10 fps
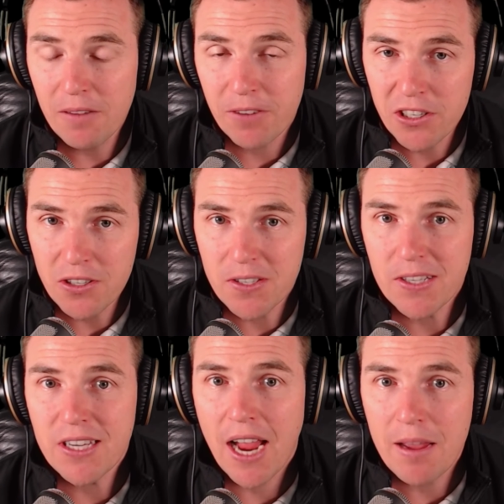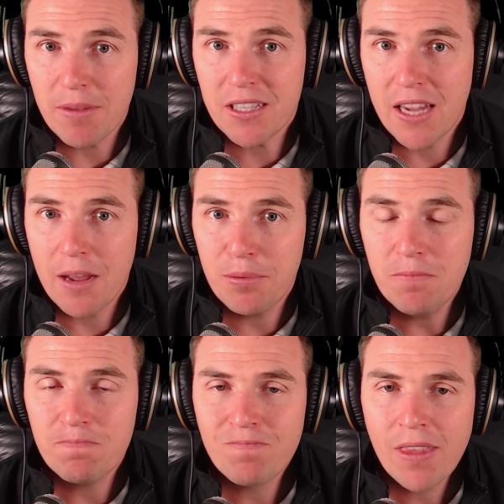If I use the same example,
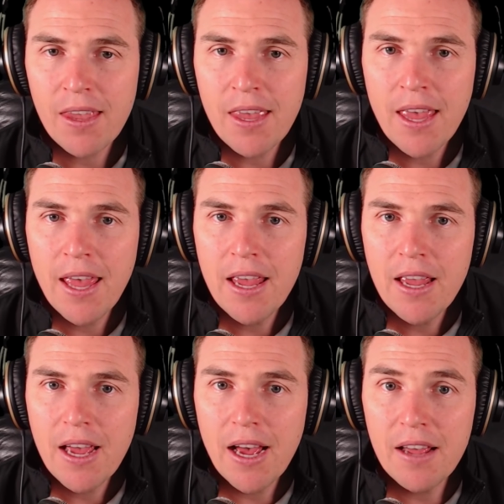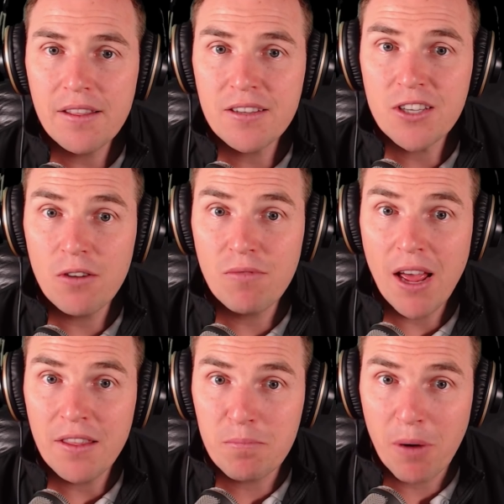uh, so
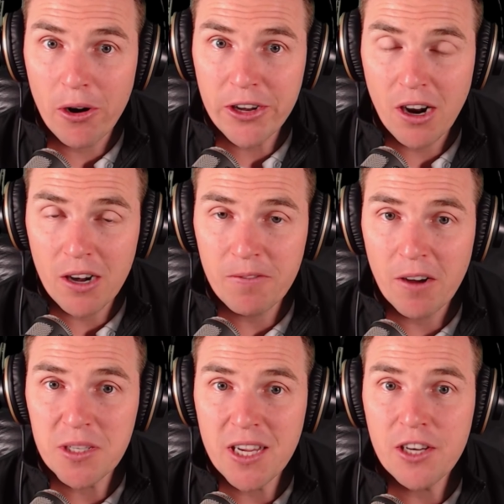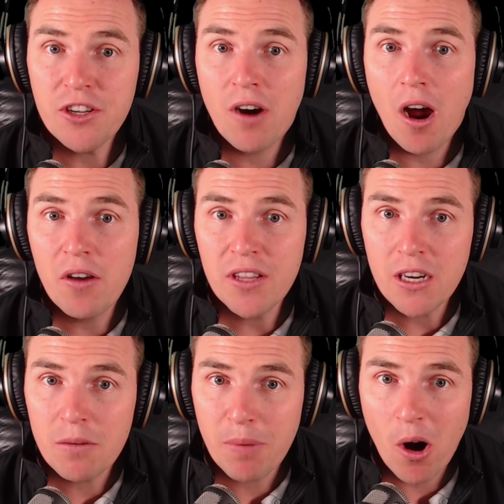rather than borrowing 95%, you're only
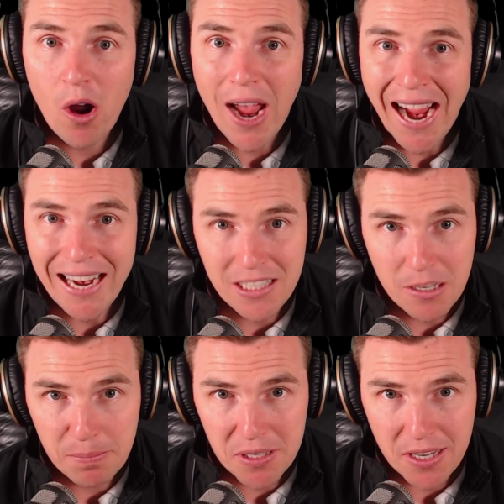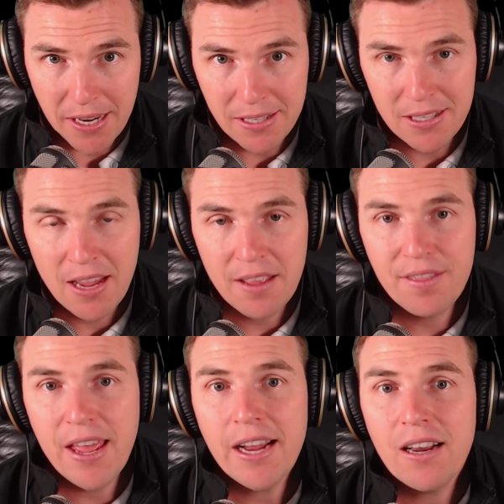going to borrow 80%.
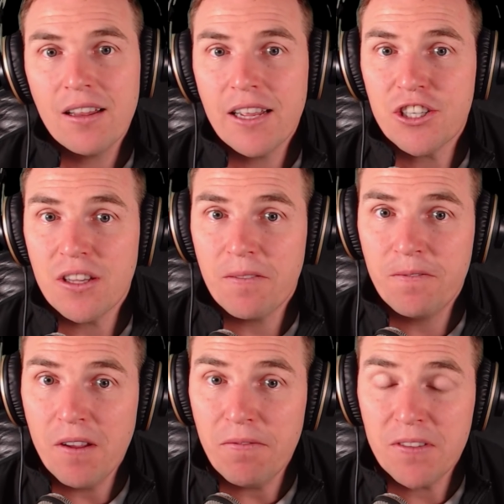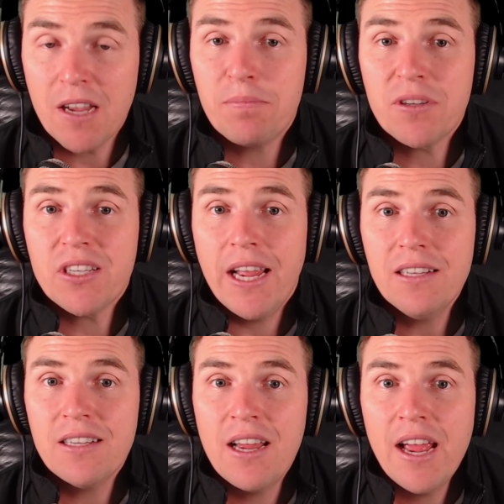They're going to lend you the
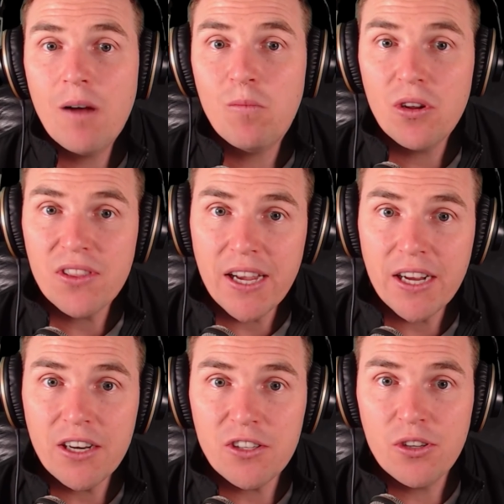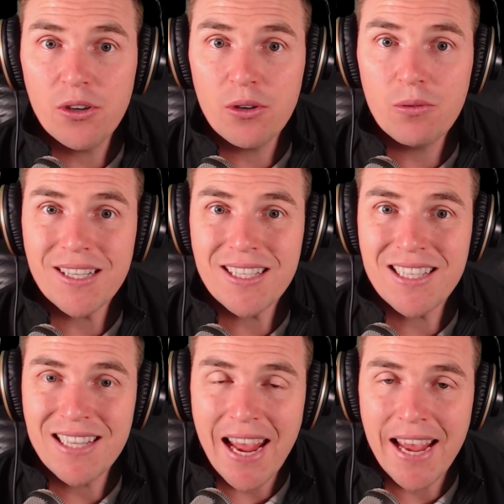15%. And what they're going to do
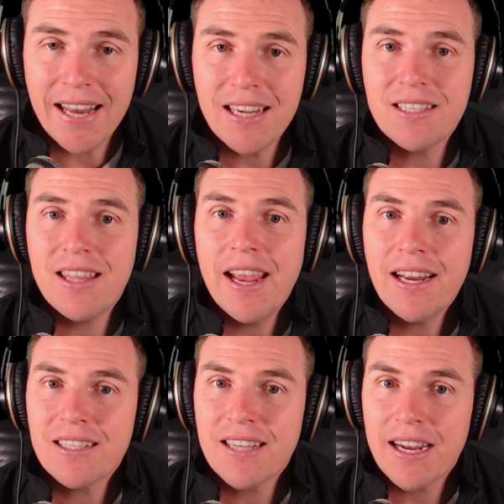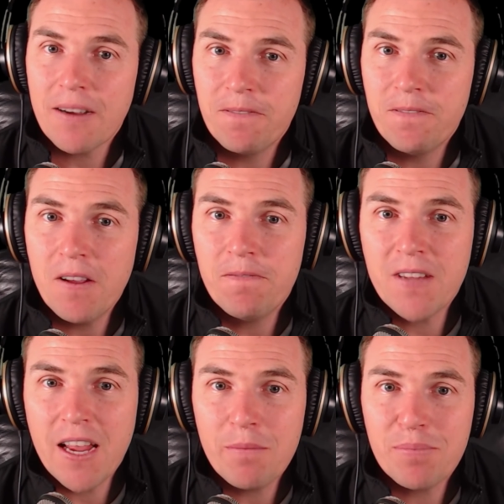instead is they're going to take a
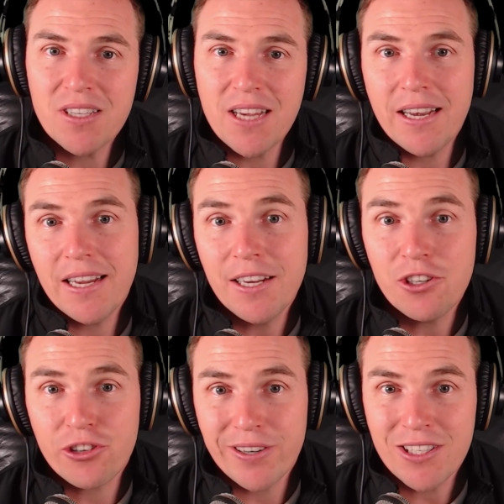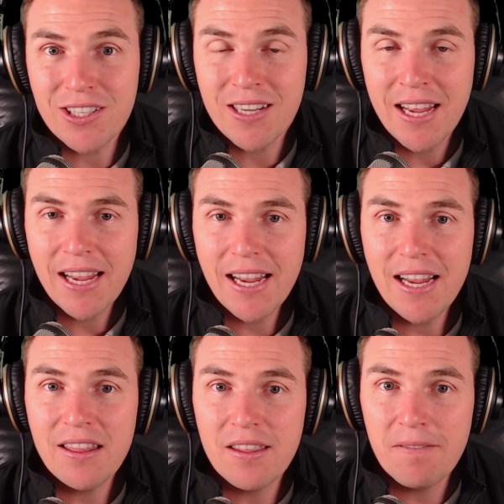15% interest
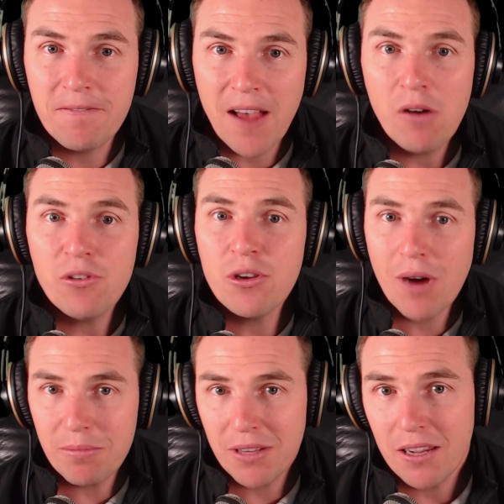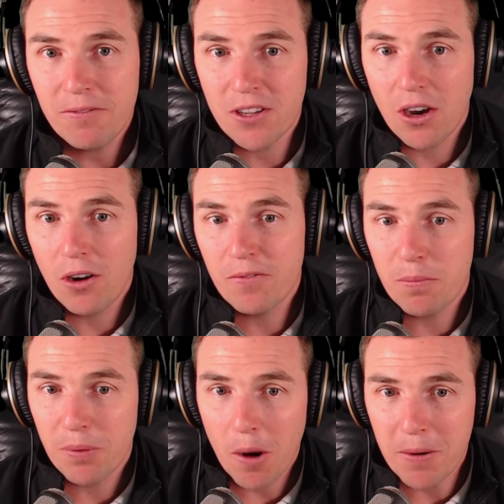in the value uplift of the
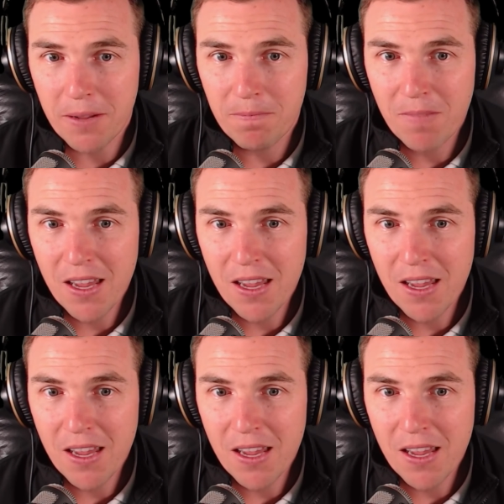property.